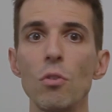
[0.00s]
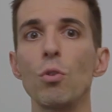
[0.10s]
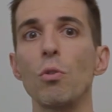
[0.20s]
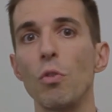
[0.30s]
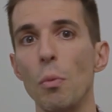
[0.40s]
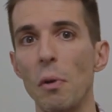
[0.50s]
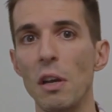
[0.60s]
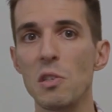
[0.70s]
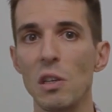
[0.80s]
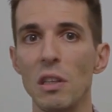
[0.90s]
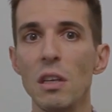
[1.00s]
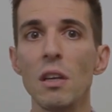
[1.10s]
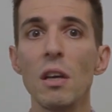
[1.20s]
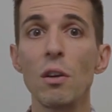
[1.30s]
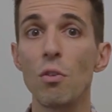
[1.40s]
not surprisingly,
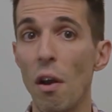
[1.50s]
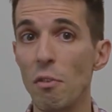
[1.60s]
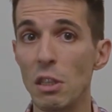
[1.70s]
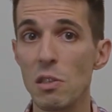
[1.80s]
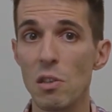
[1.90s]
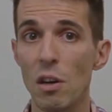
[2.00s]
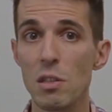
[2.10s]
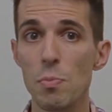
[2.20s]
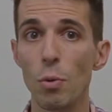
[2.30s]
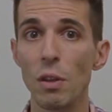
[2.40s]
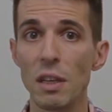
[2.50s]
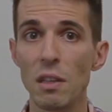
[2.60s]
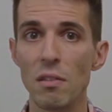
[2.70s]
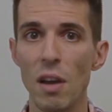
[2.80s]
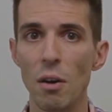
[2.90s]
gravity starts pulling
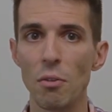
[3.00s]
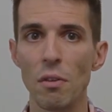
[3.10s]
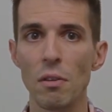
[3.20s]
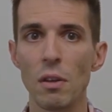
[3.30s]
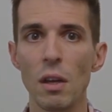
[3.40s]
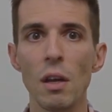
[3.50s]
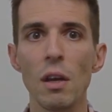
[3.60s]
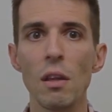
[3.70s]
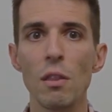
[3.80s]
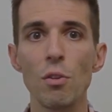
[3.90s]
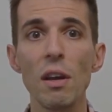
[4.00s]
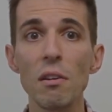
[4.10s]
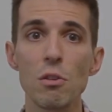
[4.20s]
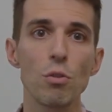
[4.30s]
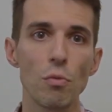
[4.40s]
it down. The
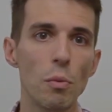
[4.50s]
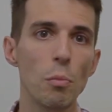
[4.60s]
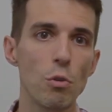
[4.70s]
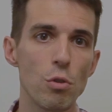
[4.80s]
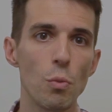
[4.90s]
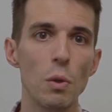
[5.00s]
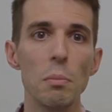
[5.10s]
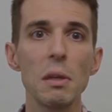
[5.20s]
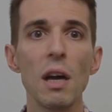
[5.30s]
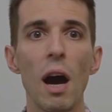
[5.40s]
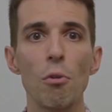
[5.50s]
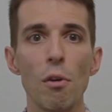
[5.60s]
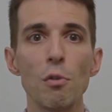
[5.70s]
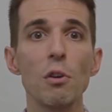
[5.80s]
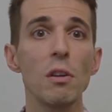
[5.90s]
direction of the motion will be,
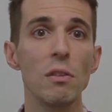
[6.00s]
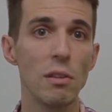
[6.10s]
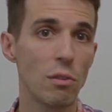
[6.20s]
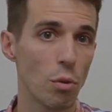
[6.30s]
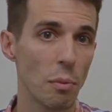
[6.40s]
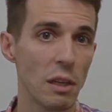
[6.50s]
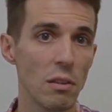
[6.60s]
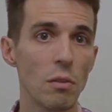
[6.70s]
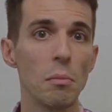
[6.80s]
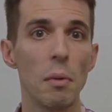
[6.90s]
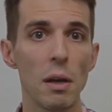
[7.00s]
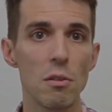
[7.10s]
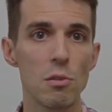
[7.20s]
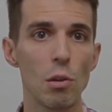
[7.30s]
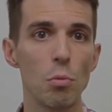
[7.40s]
however, determined by the
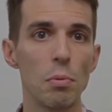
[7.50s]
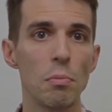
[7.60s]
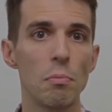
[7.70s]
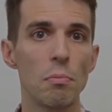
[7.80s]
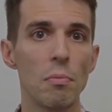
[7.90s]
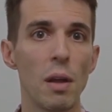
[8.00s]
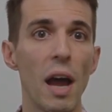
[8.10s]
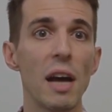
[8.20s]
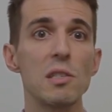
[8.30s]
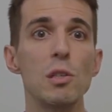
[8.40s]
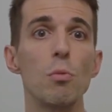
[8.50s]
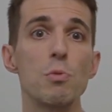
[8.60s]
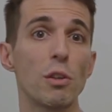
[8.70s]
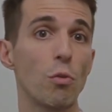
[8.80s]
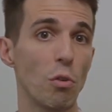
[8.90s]
slope. As the
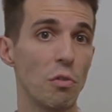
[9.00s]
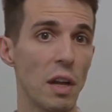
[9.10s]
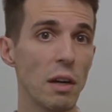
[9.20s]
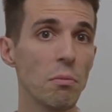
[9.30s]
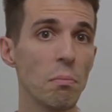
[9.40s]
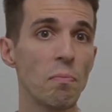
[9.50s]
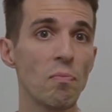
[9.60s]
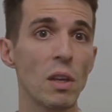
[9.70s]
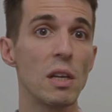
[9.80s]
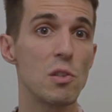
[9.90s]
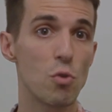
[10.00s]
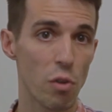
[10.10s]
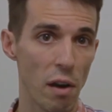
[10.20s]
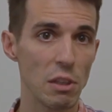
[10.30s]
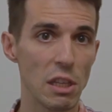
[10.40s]
object rolls down, its
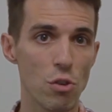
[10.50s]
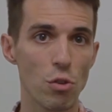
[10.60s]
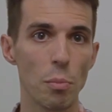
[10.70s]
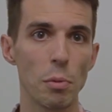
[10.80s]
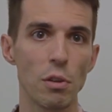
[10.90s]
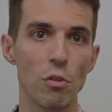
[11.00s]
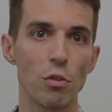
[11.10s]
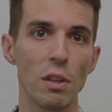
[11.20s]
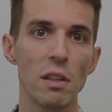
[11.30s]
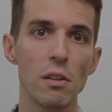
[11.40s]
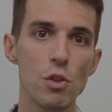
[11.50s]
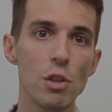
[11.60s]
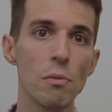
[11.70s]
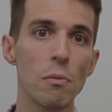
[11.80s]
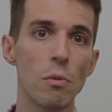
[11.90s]
gravitational potential
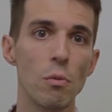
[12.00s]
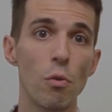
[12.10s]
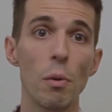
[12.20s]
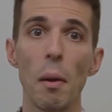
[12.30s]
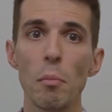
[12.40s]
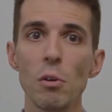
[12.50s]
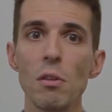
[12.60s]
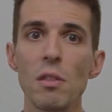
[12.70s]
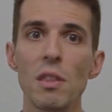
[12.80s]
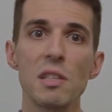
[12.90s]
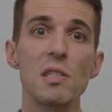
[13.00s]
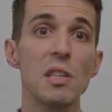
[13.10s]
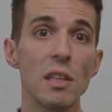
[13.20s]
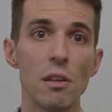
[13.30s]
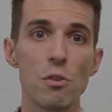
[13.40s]
energy, remember that's
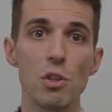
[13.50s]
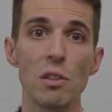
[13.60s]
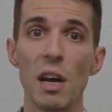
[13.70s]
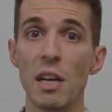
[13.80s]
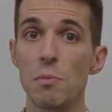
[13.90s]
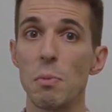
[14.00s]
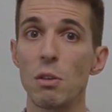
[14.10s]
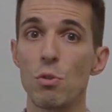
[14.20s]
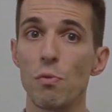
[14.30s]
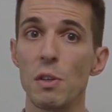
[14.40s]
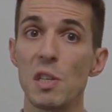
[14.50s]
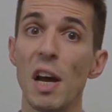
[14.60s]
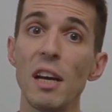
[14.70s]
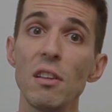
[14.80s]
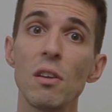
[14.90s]
the energy it has because of its
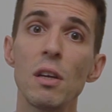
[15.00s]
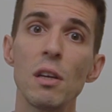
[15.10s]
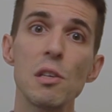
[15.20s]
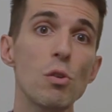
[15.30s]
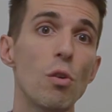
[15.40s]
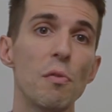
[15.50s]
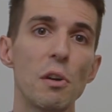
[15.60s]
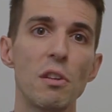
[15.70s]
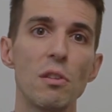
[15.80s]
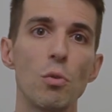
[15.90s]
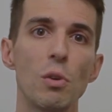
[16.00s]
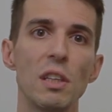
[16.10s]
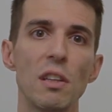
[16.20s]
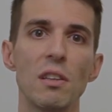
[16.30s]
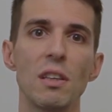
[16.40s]
height, is converted to
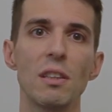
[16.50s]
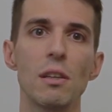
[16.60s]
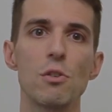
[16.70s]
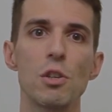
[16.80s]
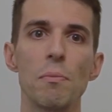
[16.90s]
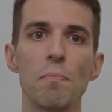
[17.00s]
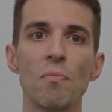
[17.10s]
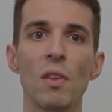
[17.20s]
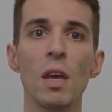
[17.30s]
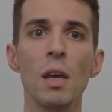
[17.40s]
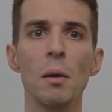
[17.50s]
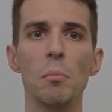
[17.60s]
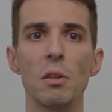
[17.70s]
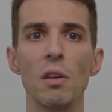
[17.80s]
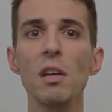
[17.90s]
kinetic energy.
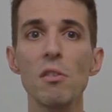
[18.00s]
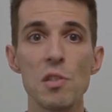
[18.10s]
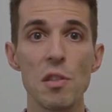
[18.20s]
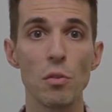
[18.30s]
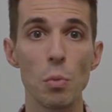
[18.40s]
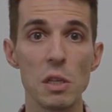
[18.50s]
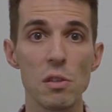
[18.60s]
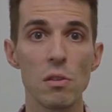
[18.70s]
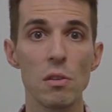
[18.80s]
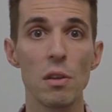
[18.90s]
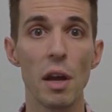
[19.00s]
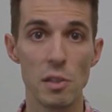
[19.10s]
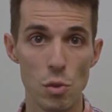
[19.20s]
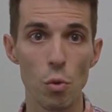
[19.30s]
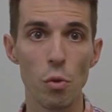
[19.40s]
But here's the twist.
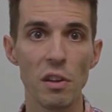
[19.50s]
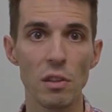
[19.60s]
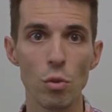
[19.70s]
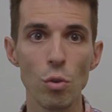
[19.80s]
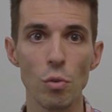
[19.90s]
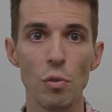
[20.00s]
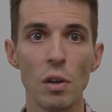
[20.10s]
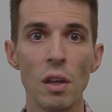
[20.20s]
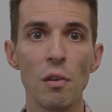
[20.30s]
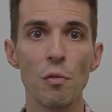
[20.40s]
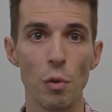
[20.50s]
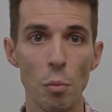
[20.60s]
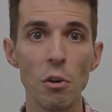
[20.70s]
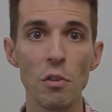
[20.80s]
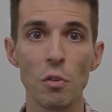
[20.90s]
As you already know from
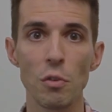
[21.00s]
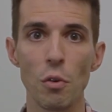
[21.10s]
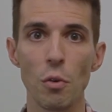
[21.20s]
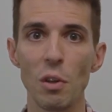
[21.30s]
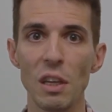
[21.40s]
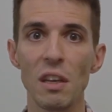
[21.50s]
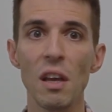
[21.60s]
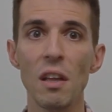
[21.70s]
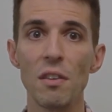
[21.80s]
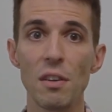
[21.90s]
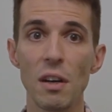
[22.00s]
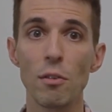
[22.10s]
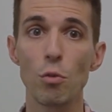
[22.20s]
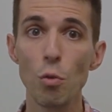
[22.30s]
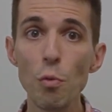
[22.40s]
horizontal rolling, there are
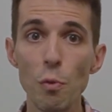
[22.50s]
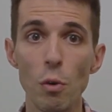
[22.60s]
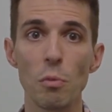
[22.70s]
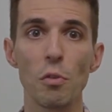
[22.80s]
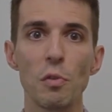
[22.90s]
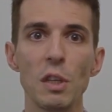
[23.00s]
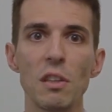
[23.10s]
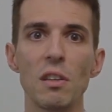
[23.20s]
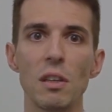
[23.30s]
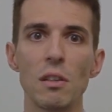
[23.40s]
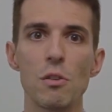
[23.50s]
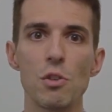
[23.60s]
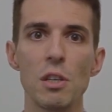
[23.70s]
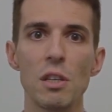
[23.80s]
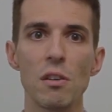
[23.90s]
two forms of kinetic
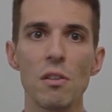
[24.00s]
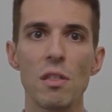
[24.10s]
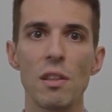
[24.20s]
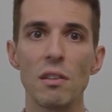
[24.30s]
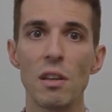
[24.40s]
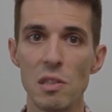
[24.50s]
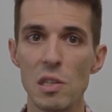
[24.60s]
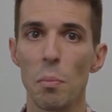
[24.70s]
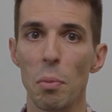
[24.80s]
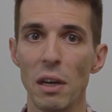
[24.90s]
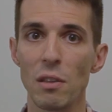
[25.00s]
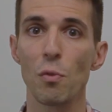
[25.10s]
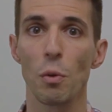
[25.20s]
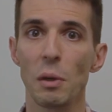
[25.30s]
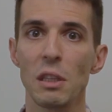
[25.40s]
energy here that get supplied
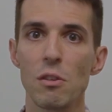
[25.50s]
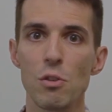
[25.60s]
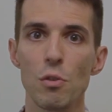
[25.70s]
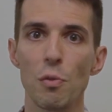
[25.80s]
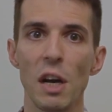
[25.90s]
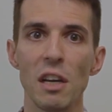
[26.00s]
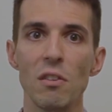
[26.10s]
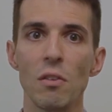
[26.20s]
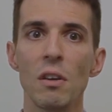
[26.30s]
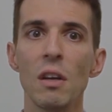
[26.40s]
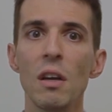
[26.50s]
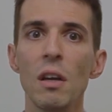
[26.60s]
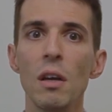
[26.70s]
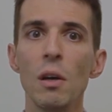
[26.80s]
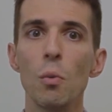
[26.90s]
from energy of height.
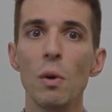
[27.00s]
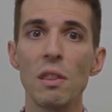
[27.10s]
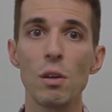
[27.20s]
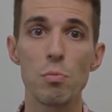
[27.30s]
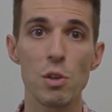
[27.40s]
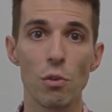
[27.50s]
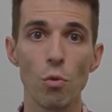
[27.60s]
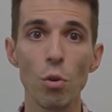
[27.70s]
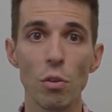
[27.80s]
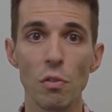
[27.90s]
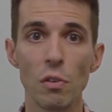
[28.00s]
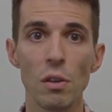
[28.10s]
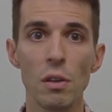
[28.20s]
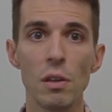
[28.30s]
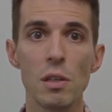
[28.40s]
When the object rolls,
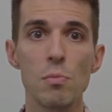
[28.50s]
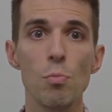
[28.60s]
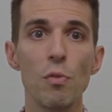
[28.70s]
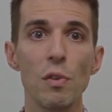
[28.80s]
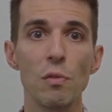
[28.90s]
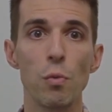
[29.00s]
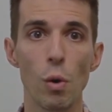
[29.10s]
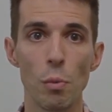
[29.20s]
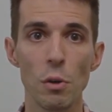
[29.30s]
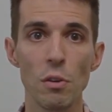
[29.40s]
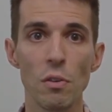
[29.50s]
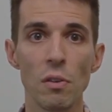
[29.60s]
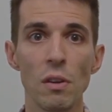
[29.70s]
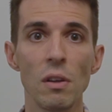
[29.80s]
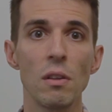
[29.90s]
it's moving forward,
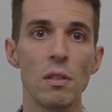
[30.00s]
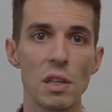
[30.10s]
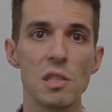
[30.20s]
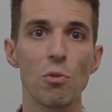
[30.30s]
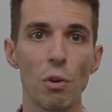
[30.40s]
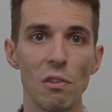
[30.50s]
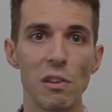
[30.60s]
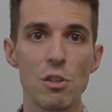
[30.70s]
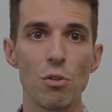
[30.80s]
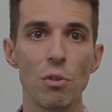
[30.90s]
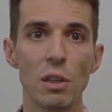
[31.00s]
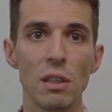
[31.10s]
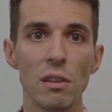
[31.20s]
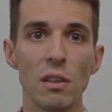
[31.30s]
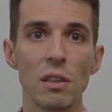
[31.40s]
that's translational
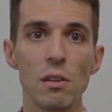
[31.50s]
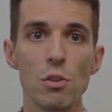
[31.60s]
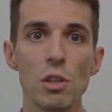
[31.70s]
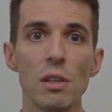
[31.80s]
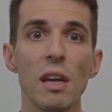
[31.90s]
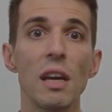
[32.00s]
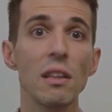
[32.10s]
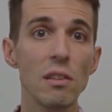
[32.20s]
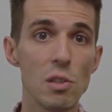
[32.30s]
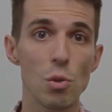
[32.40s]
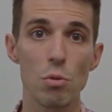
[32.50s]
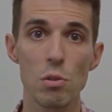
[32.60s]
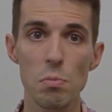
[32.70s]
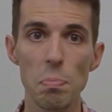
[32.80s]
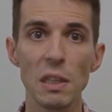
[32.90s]
kinetic energy, and it's also
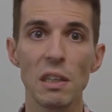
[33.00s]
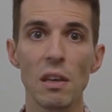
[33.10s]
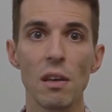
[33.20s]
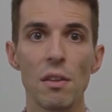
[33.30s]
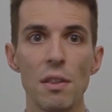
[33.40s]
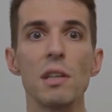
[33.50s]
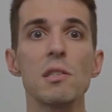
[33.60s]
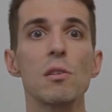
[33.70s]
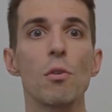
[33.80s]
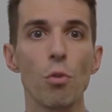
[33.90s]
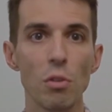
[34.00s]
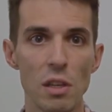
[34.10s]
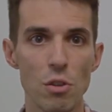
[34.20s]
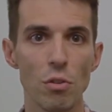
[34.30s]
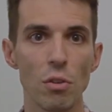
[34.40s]
spinning, that's
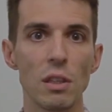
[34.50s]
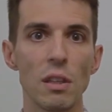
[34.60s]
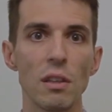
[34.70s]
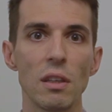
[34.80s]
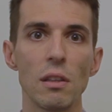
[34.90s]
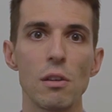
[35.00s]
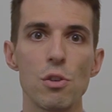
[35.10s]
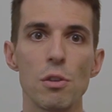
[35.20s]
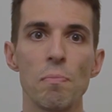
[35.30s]
rotational kinetic energy.